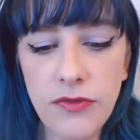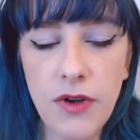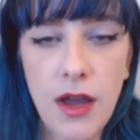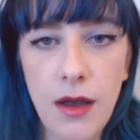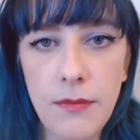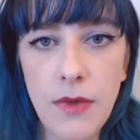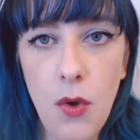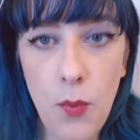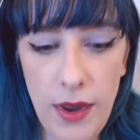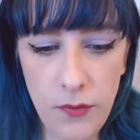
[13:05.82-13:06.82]
from
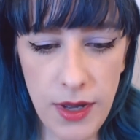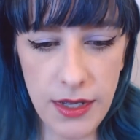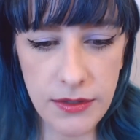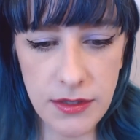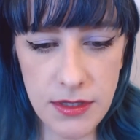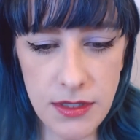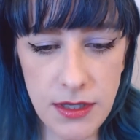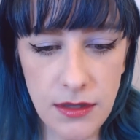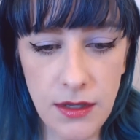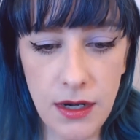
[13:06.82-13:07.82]
Wet n Wild. This
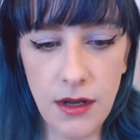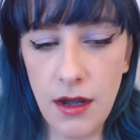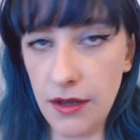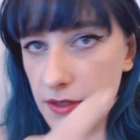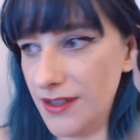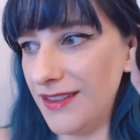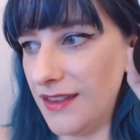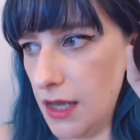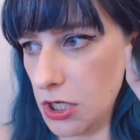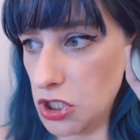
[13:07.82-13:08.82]
is in their goth
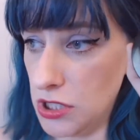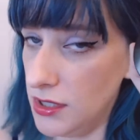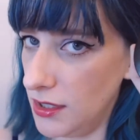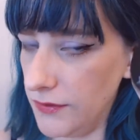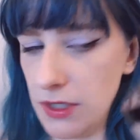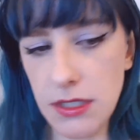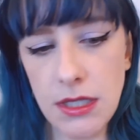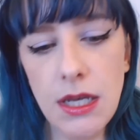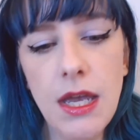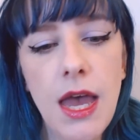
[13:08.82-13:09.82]
collection,
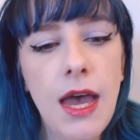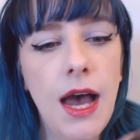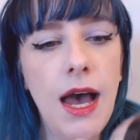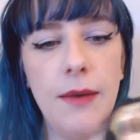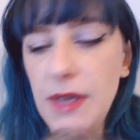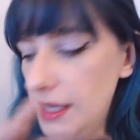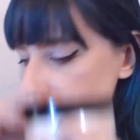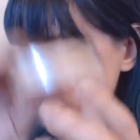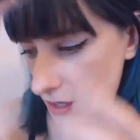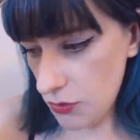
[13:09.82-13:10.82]
obviously. Um,
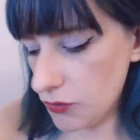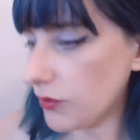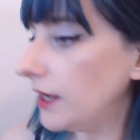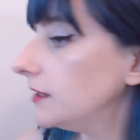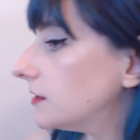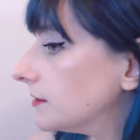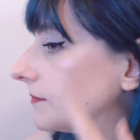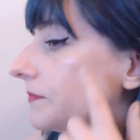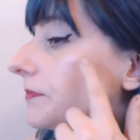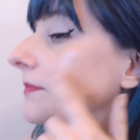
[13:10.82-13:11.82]
it's a great,
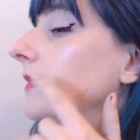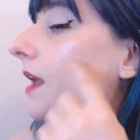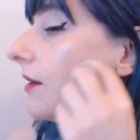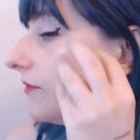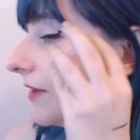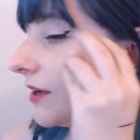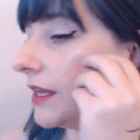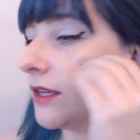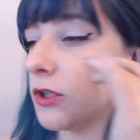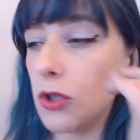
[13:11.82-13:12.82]

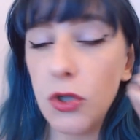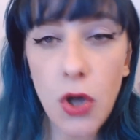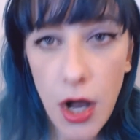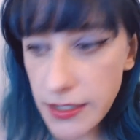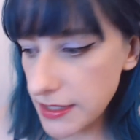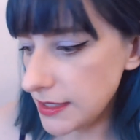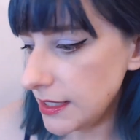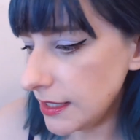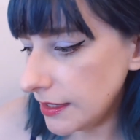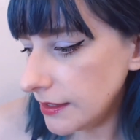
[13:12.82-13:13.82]
very
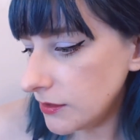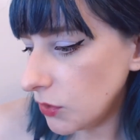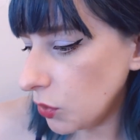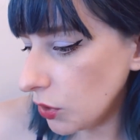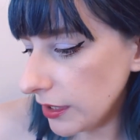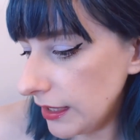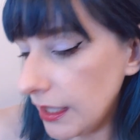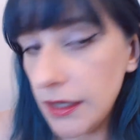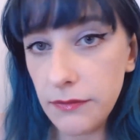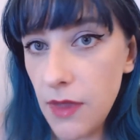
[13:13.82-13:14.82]
glossy
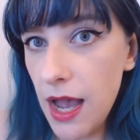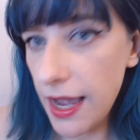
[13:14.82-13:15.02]
looking